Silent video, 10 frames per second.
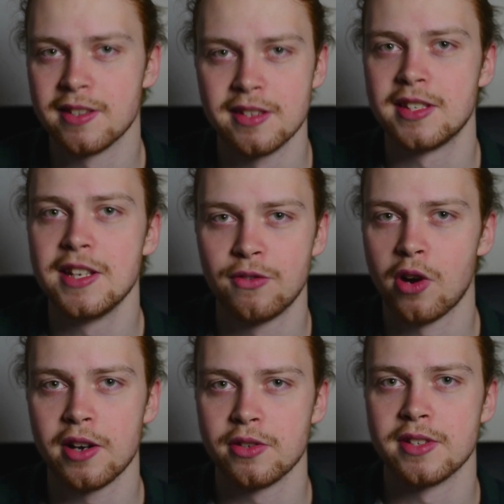to Steve
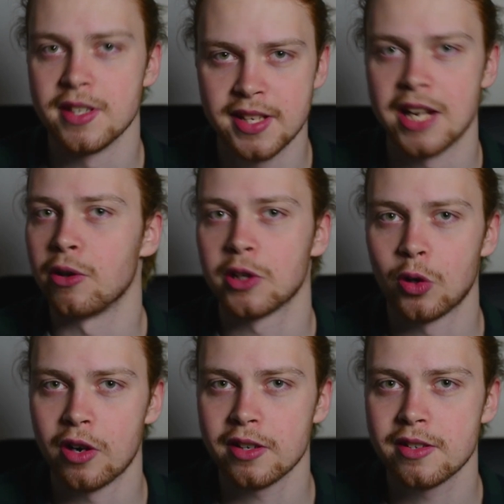Rogers'
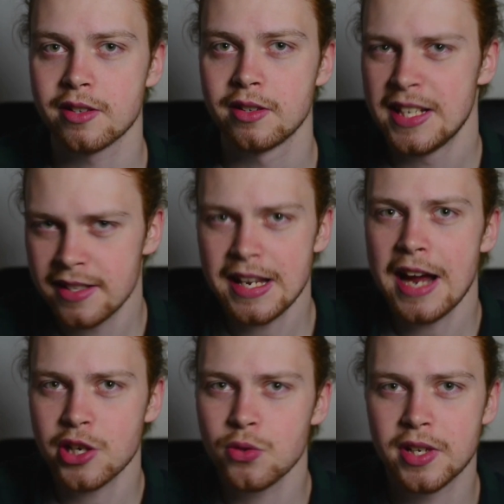character arcs. He's an
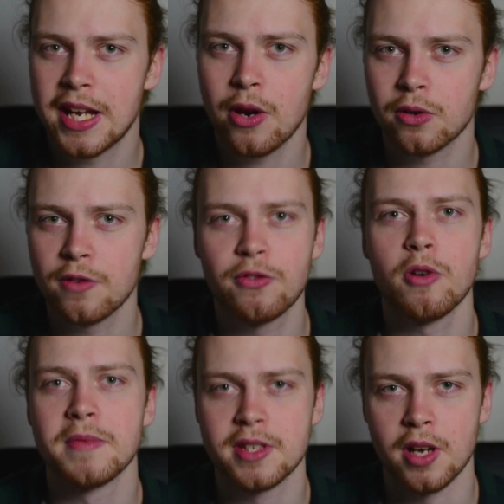actual character for
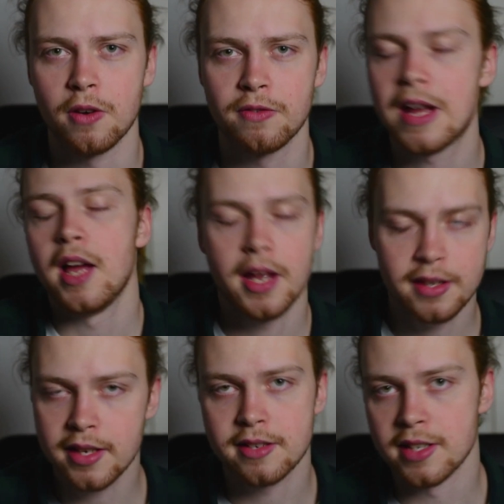himself. And
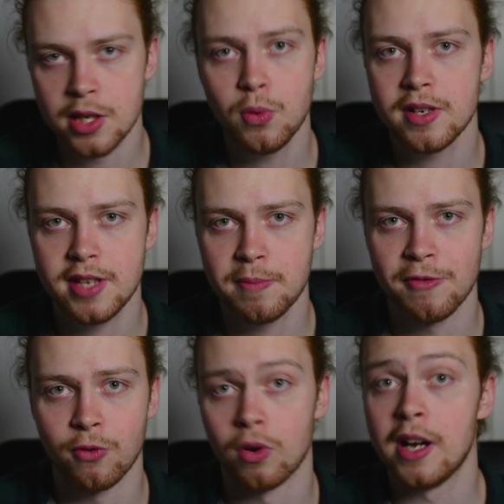listen, he was that
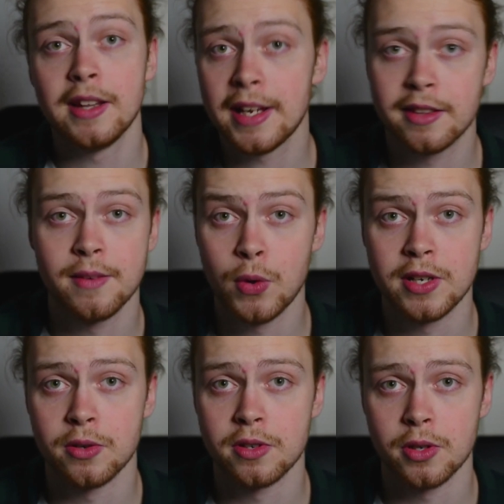before. I liked the
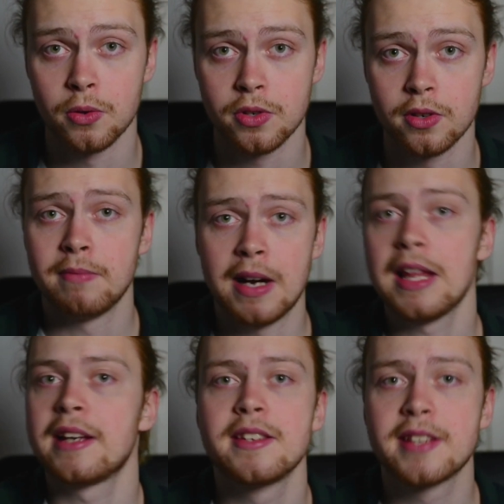Winter Soldier. I
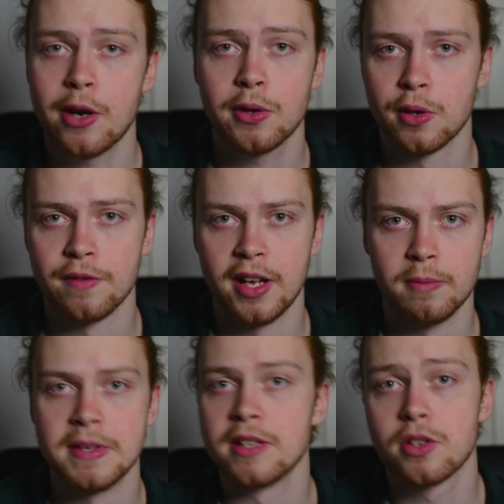liked his character
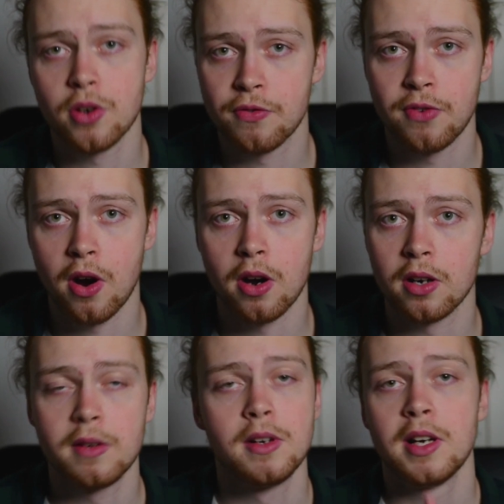development so
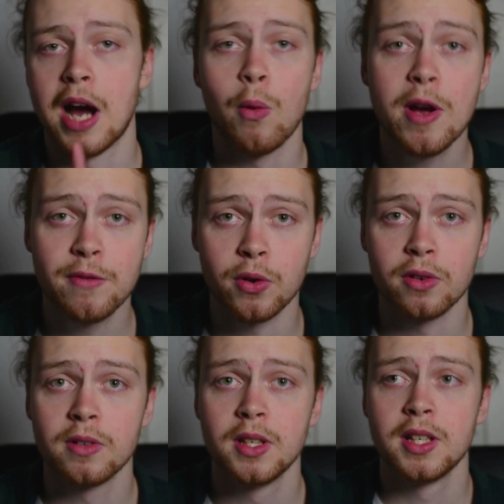far.
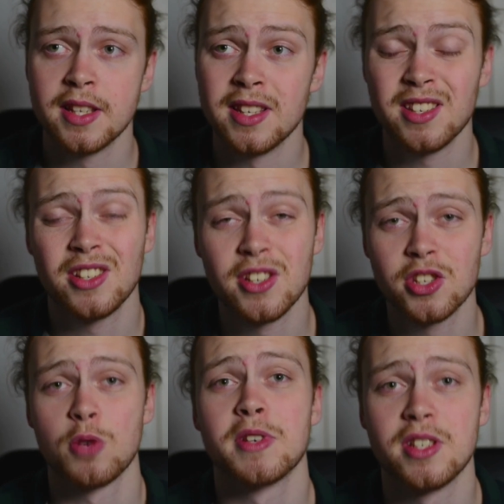However, this is just
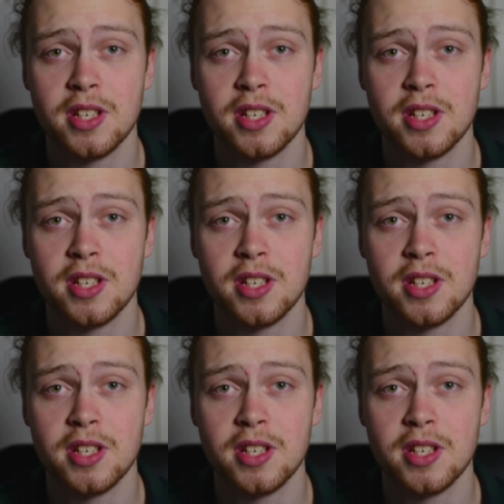so much